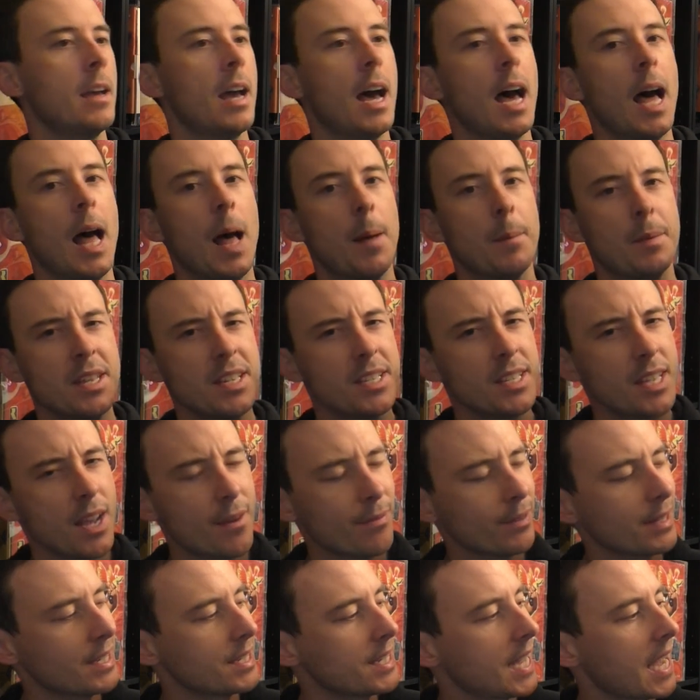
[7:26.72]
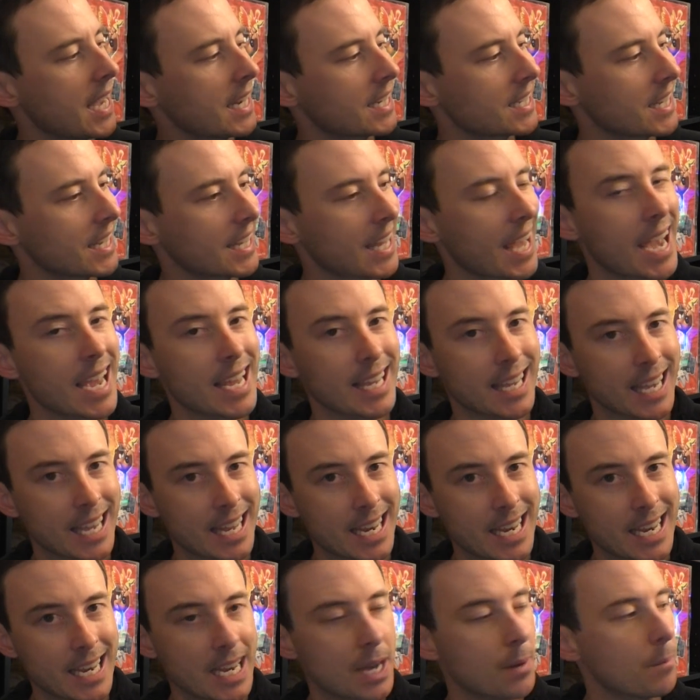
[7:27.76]
but this definitely takes the cake
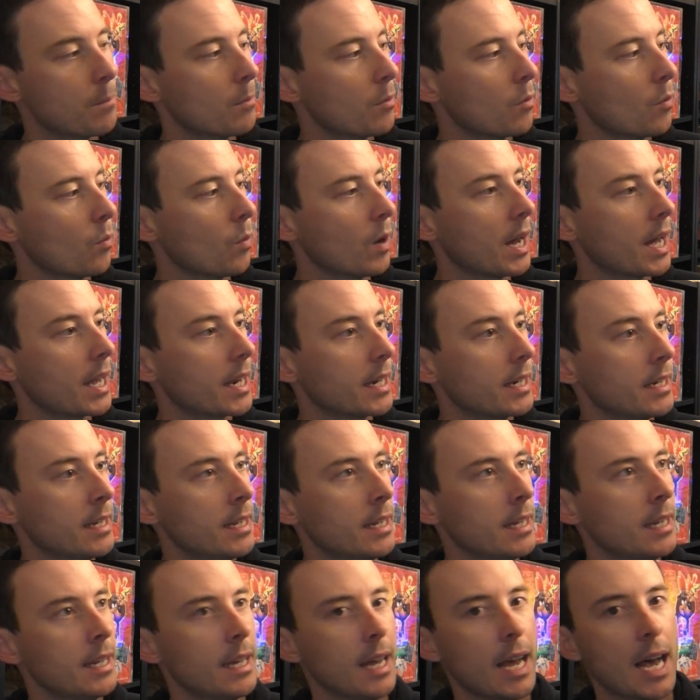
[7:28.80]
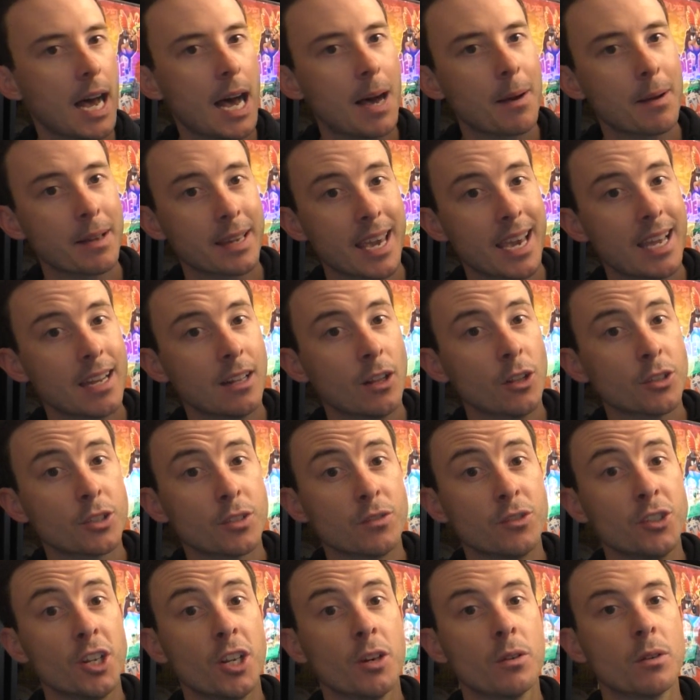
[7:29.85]
at number 1. Again,
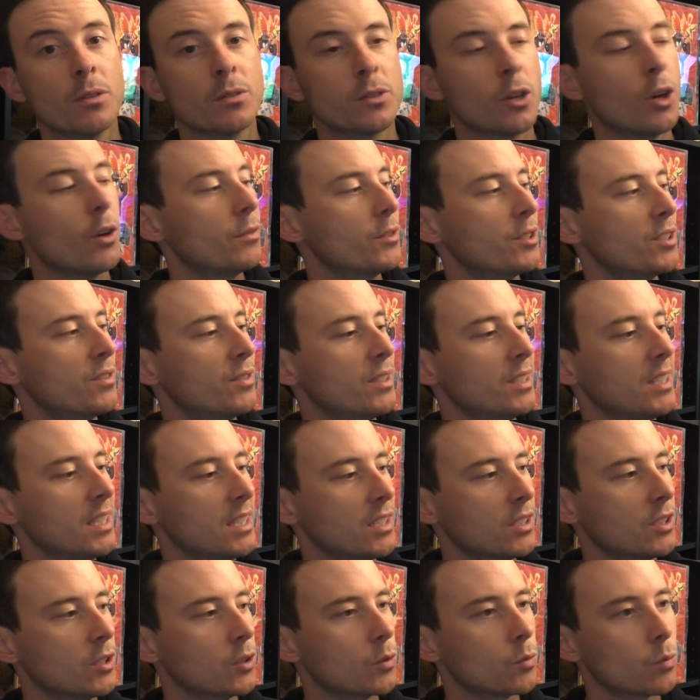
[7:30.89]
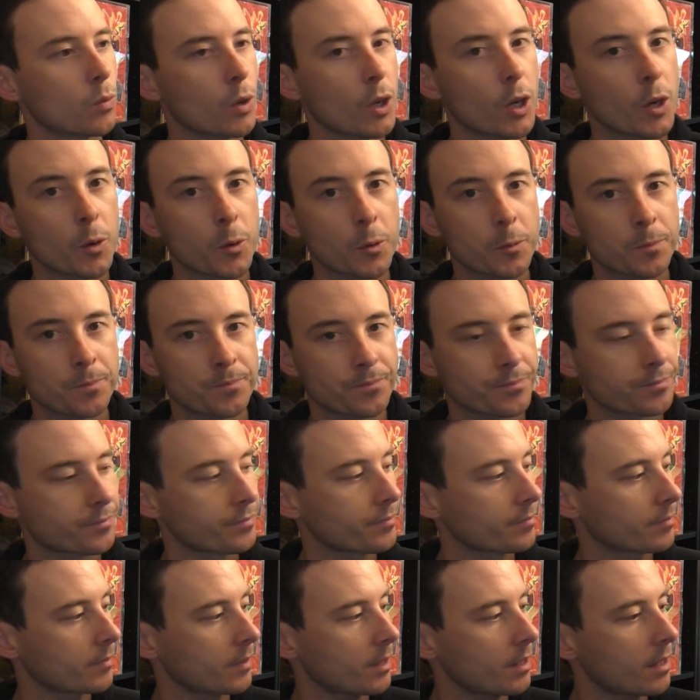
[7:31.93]
lots of generous offers for this as well.
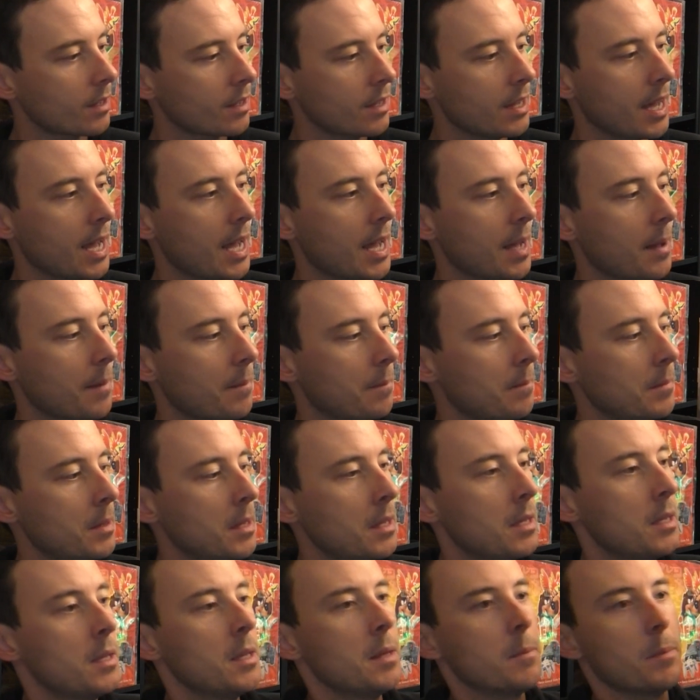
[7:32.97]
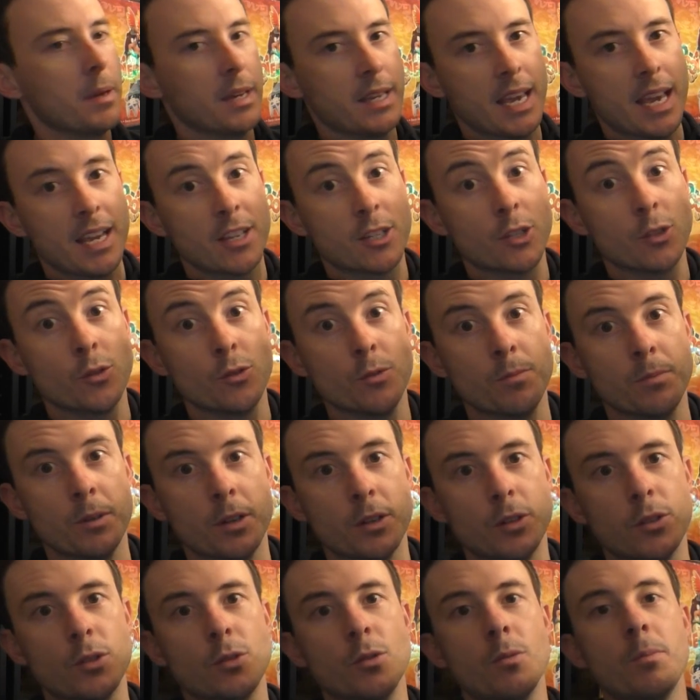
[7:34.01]
But yeah,
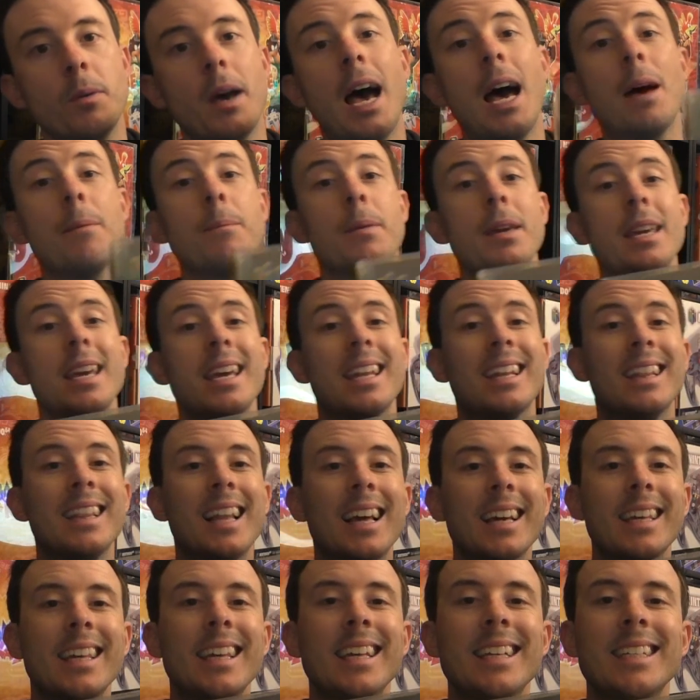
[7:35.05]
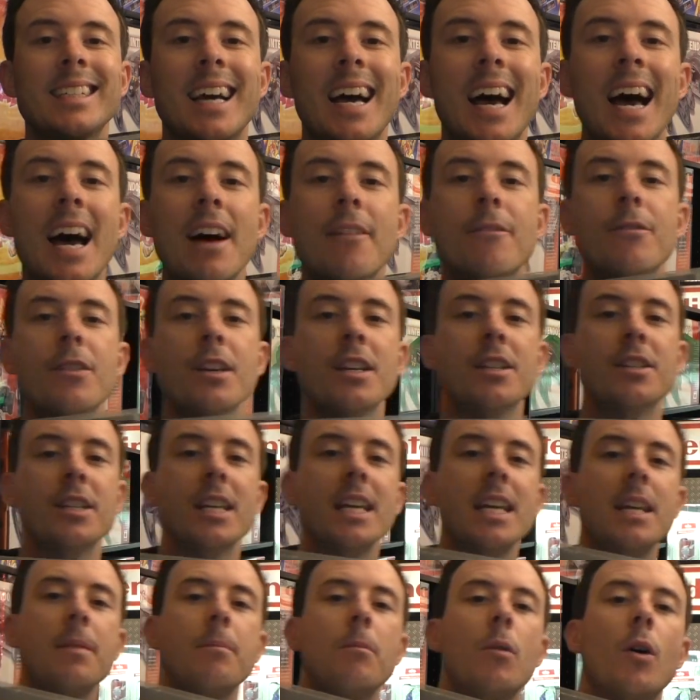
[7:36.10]
super happy and lucky to have this
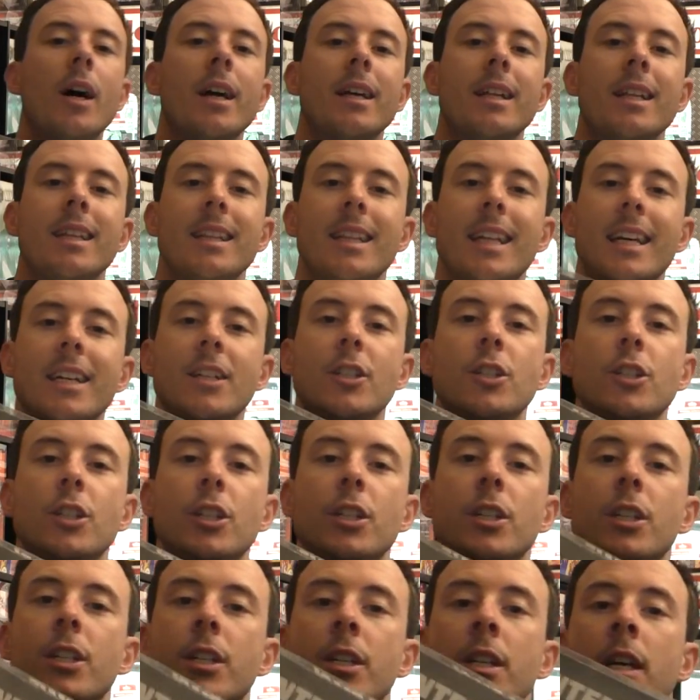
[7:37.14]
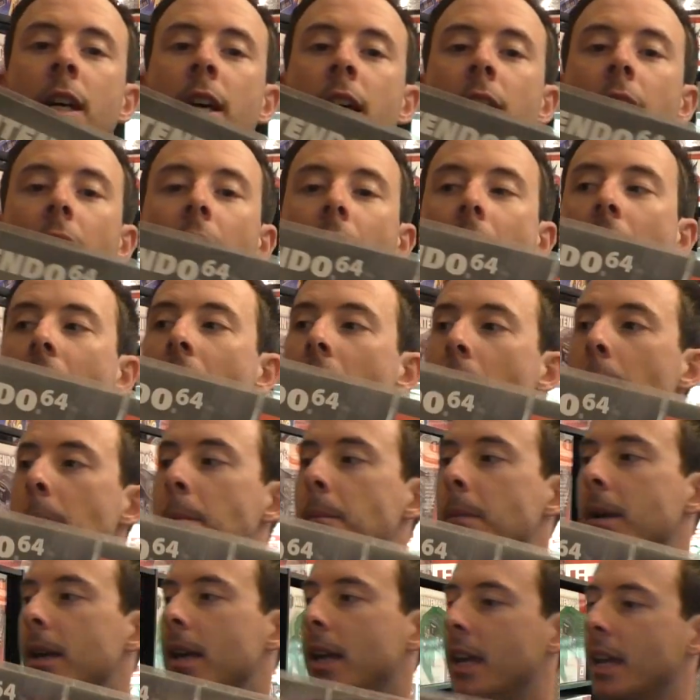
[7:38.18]
in my collection.
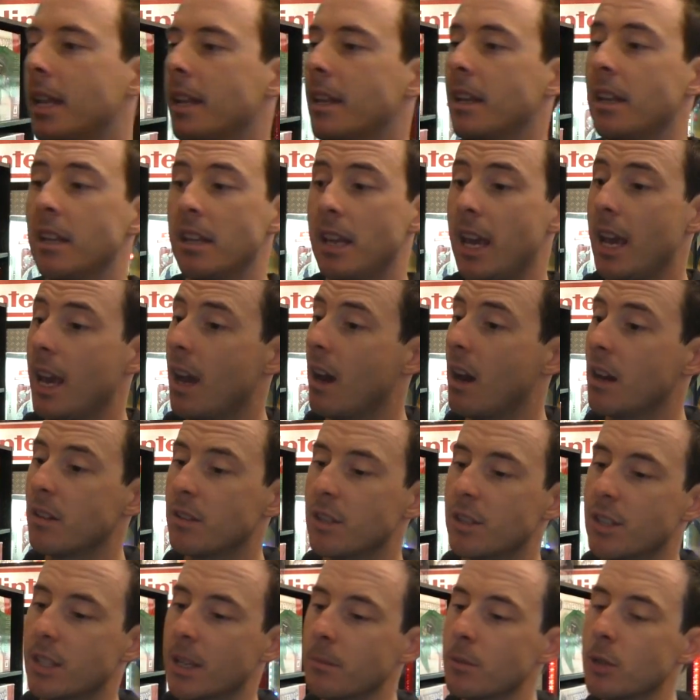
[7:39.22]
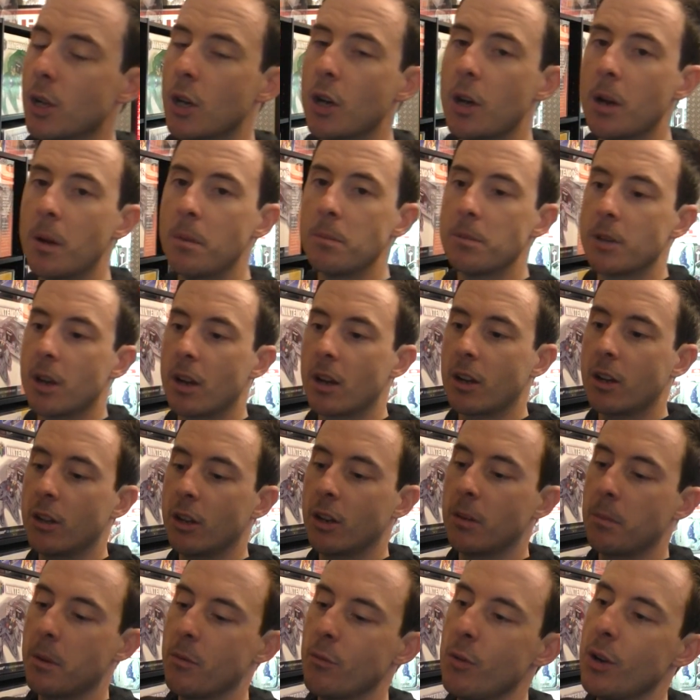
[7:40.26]
And yeah, I just sometimes I
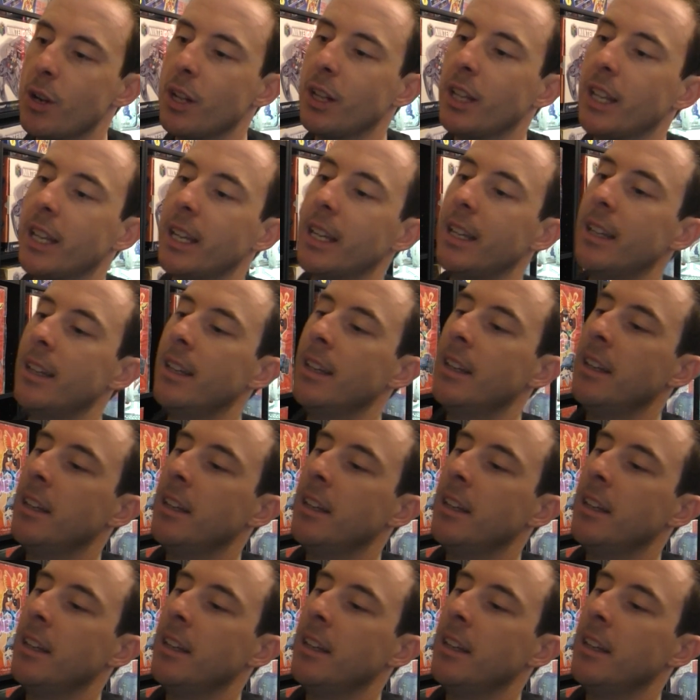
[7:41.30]
got to be really